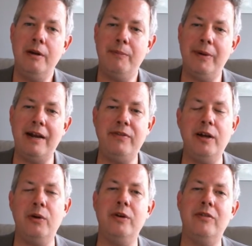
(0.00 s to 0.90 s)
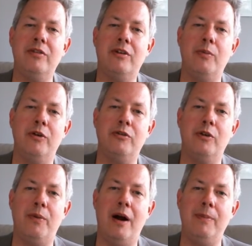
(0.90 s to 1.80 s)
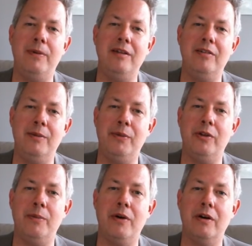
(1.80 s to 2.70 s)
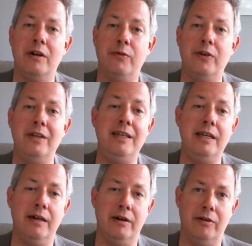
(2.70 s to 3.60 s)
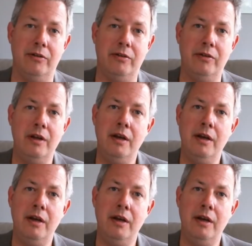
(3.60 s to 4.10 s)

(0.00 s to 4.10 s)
but I've dealt with commercial properties that have been on the market for years.